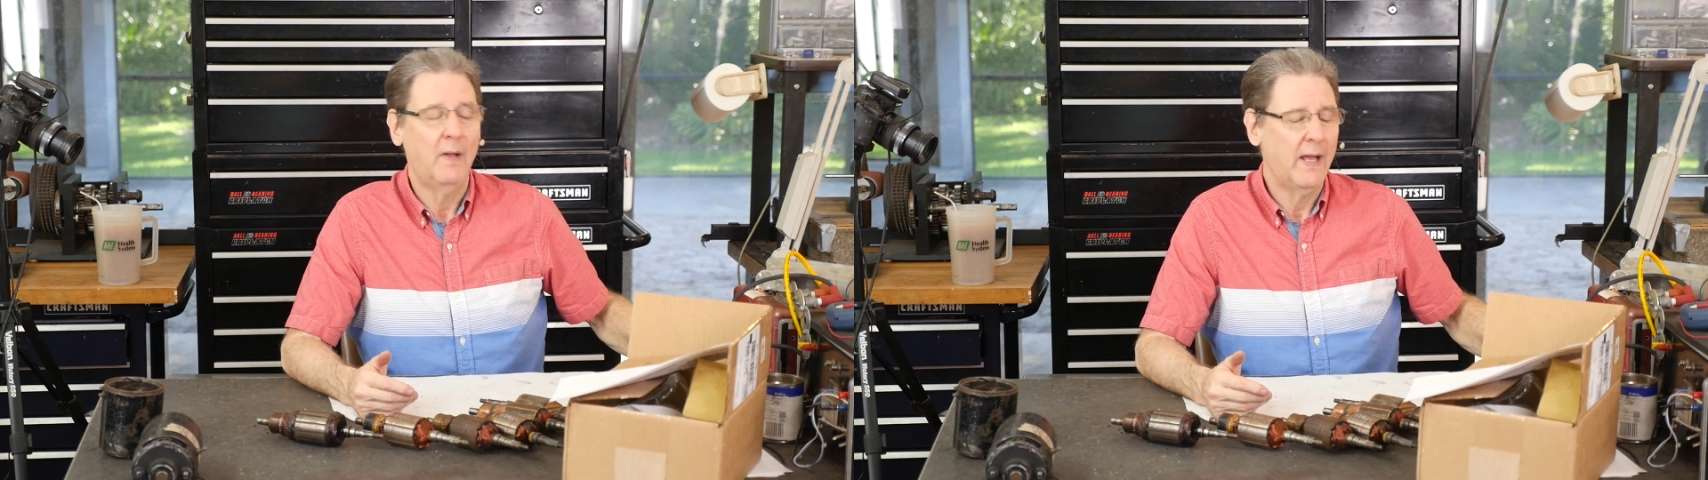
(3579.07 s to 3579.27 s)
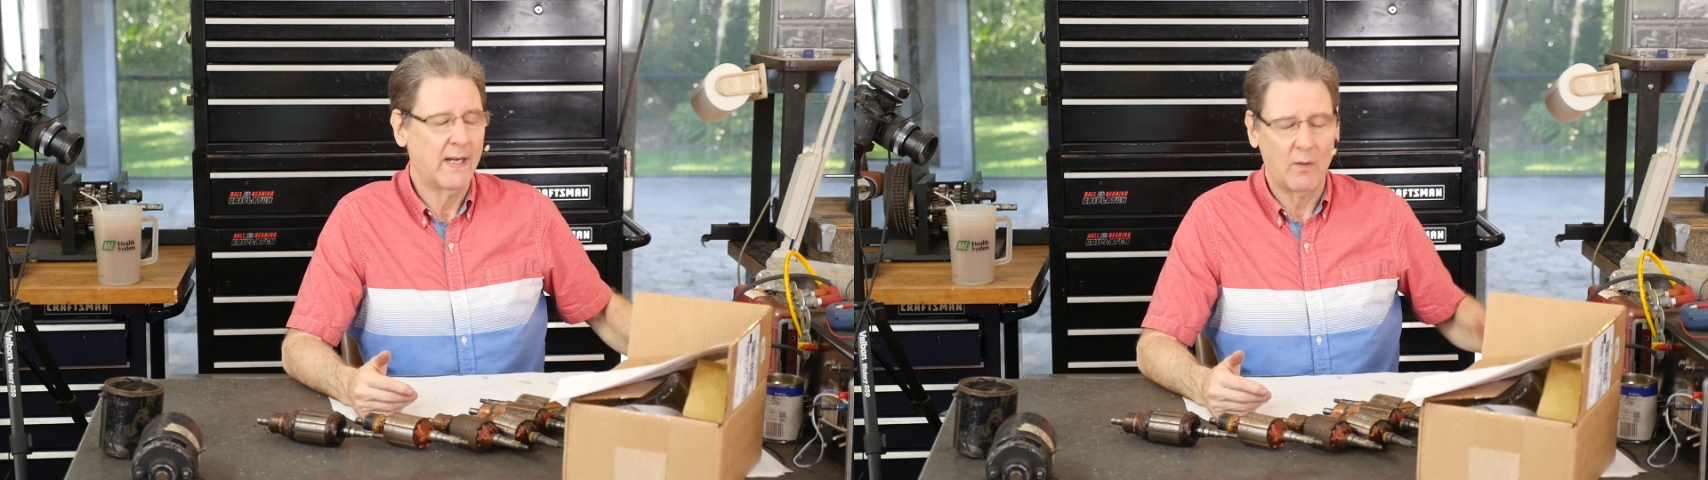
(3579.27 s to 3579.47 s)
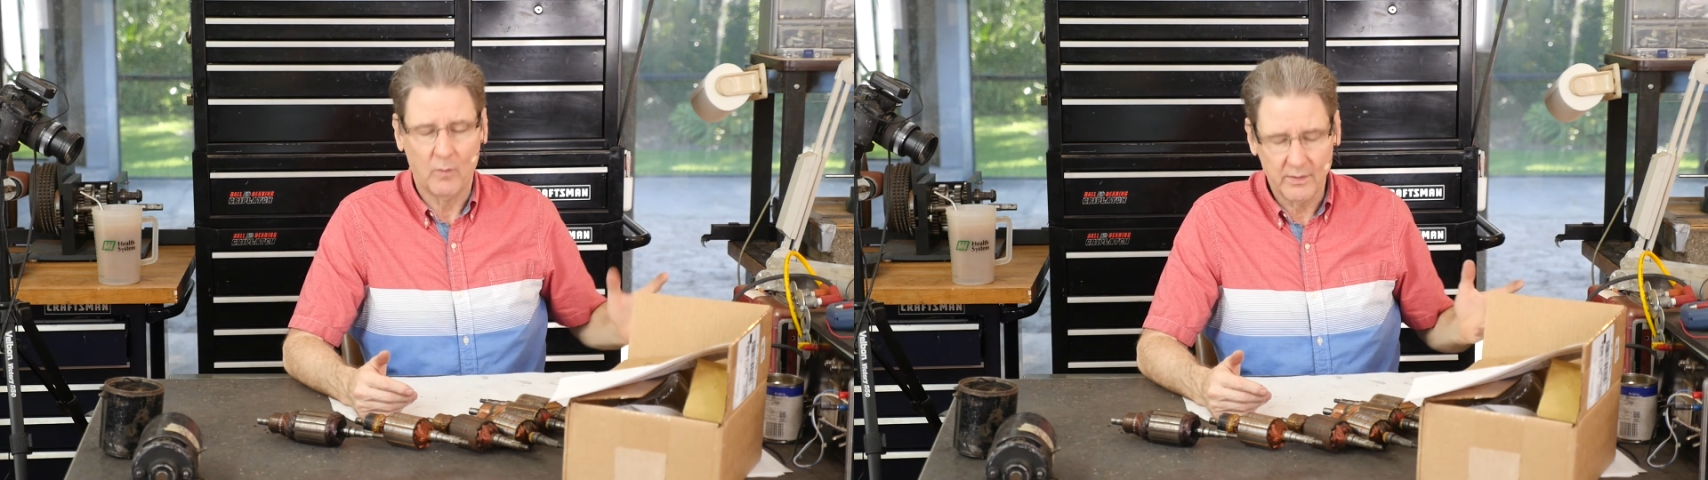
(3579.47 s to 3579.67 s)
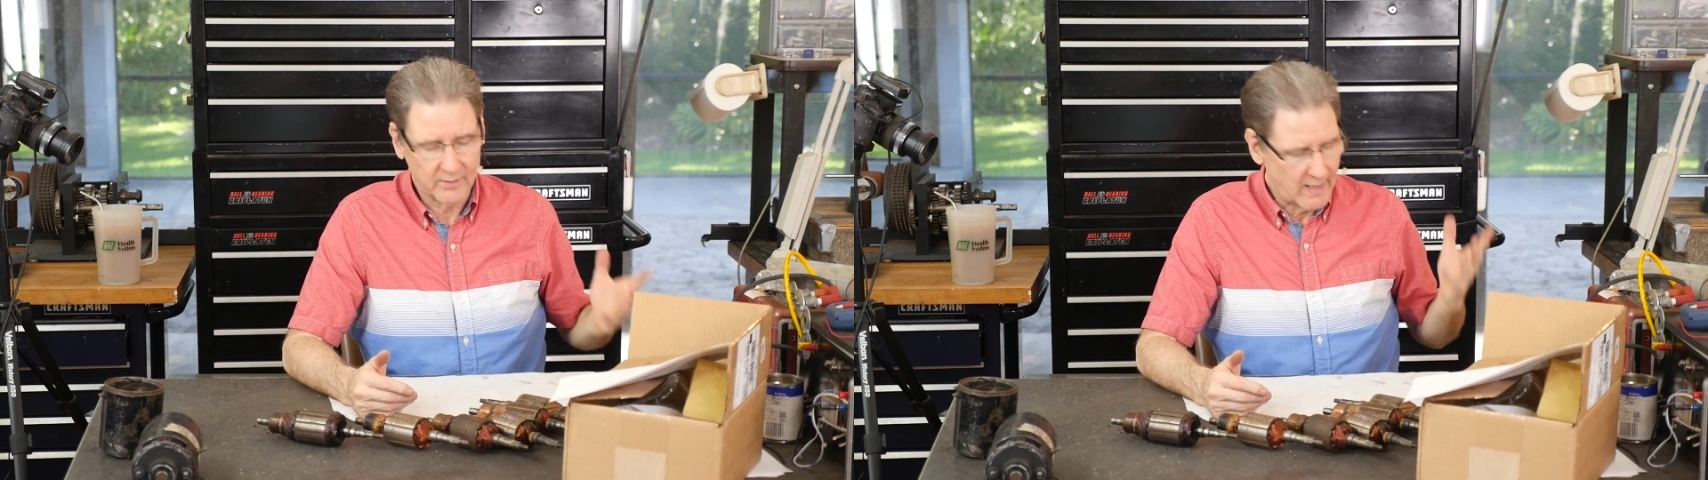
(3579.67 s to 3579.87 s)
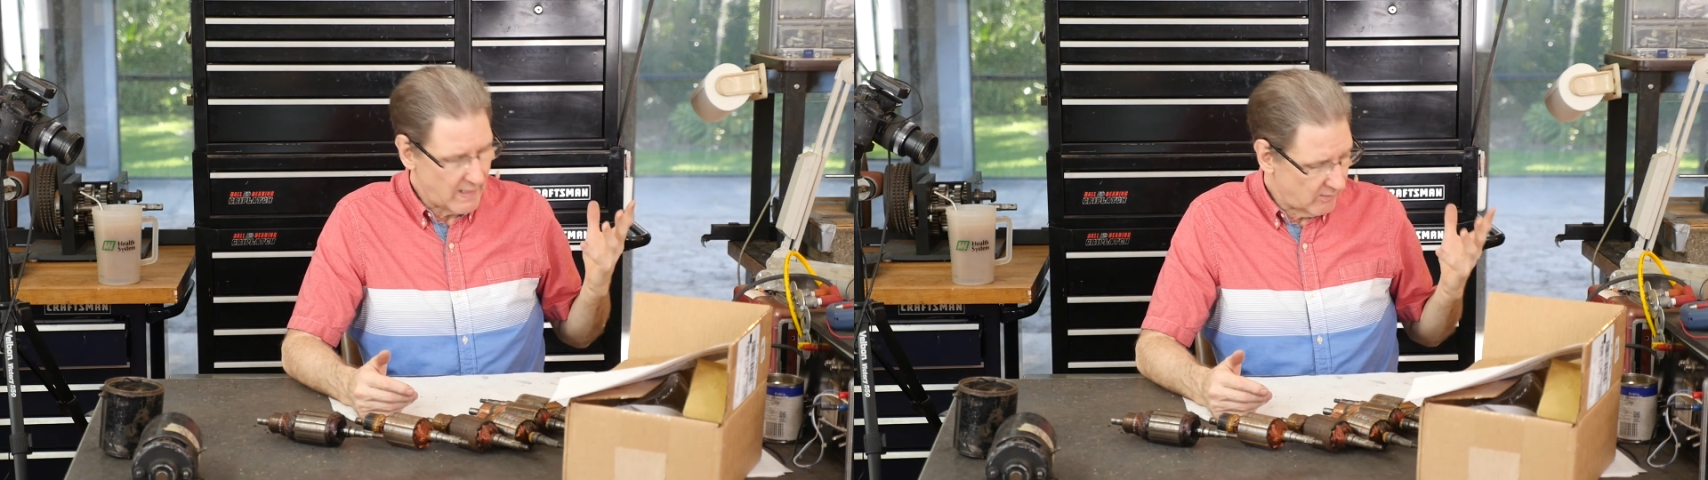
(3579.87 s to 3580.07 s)
And I
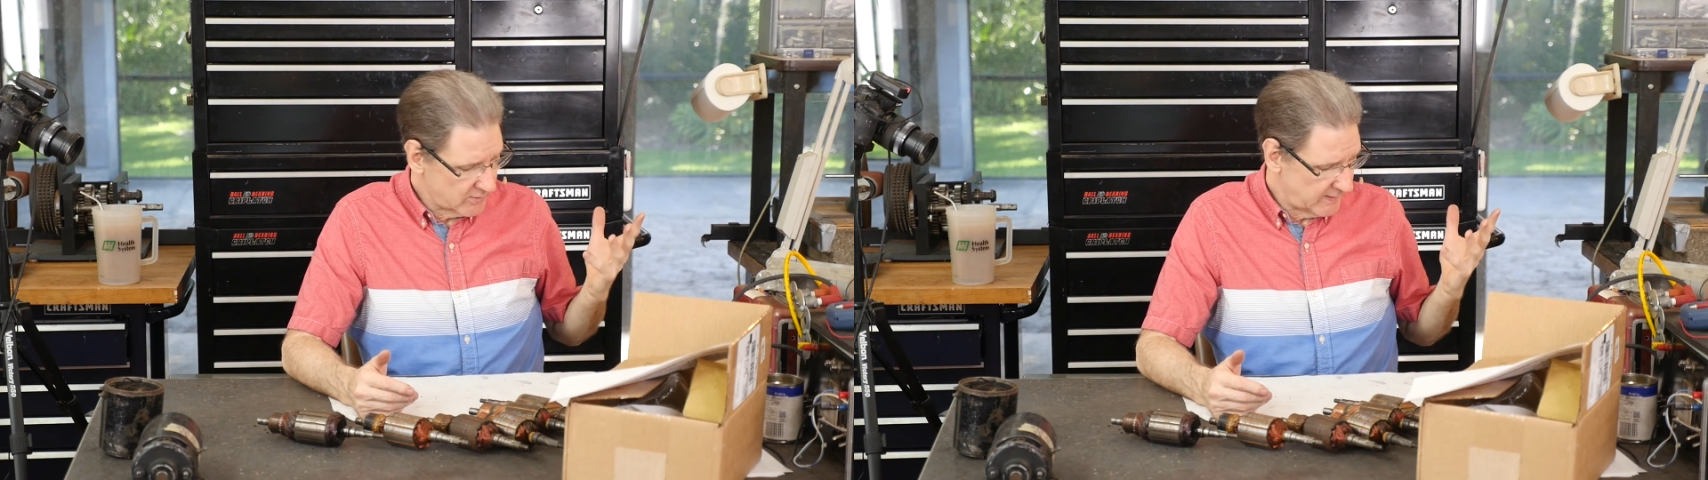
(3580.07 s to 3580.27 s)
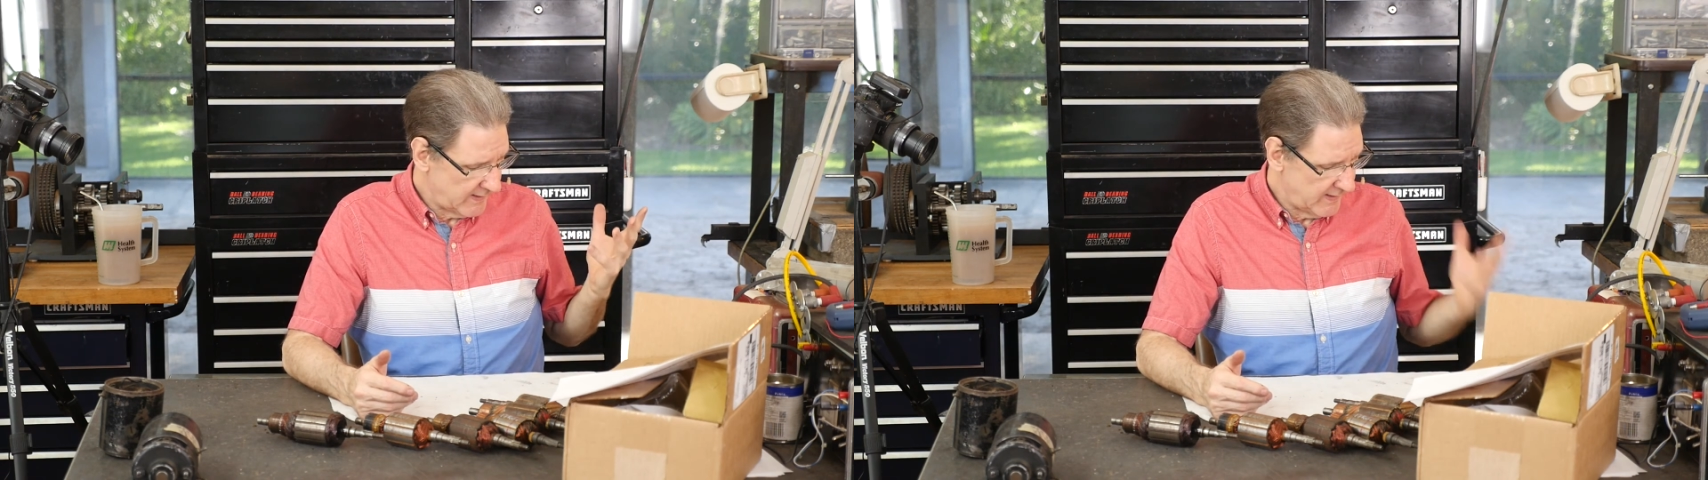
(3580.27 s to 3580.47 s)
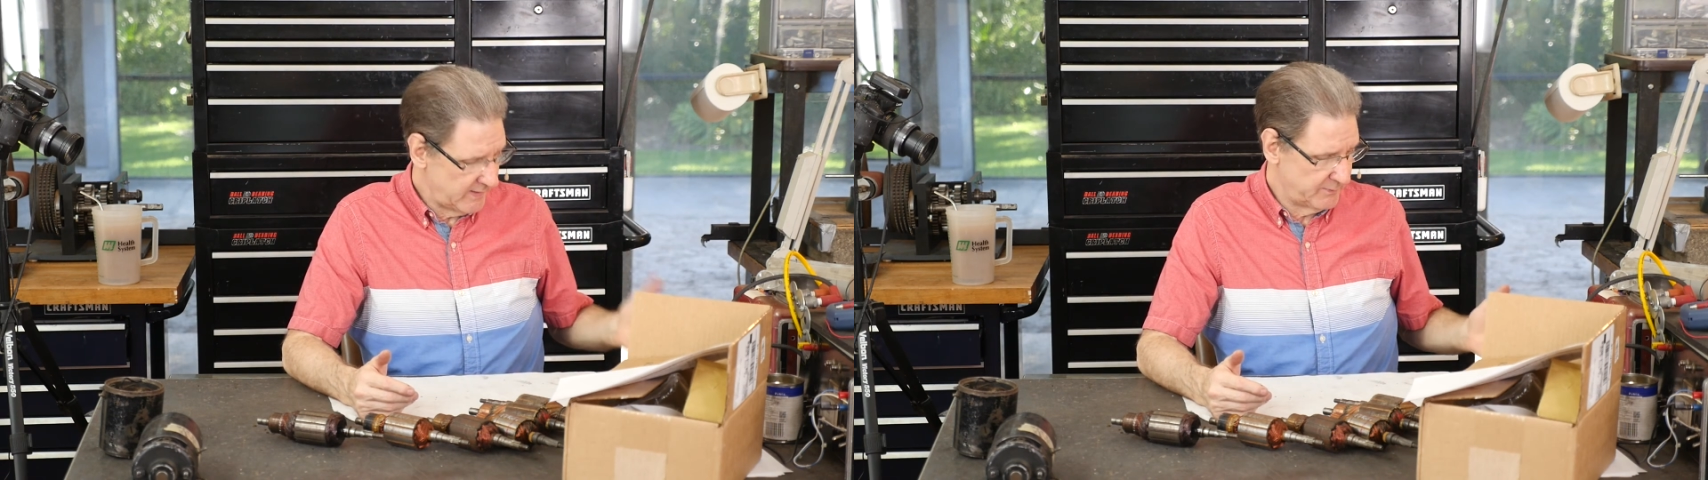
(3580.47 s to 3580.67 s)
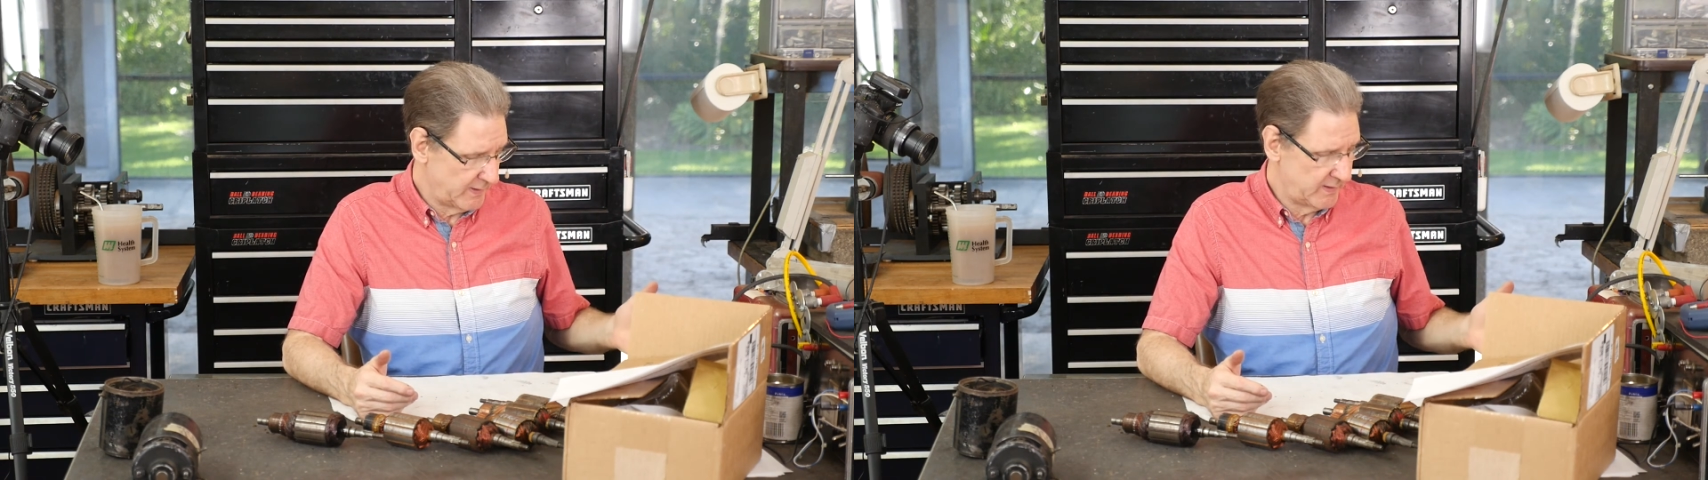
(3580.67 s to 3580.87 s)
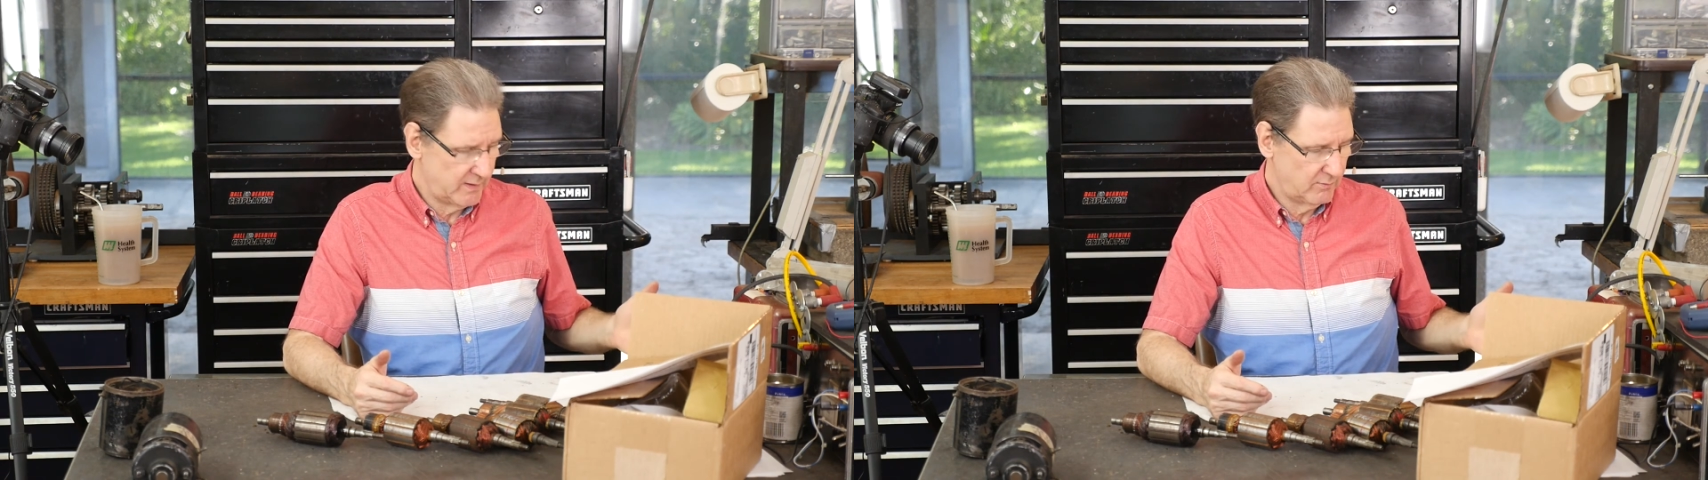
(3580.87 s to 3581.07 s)
wondered, how could anybody,